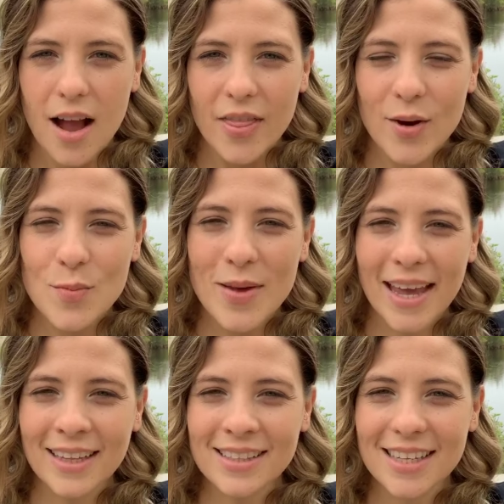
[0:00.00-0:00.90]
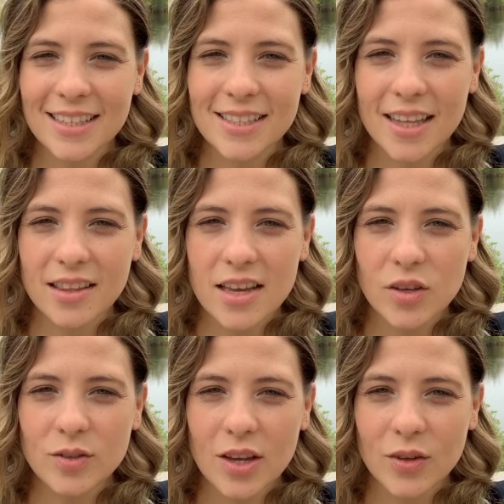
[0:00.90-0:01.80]
Their main sense that they
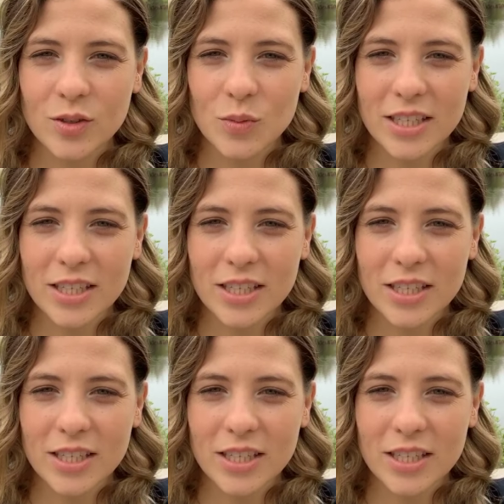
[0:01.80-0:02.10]
use on those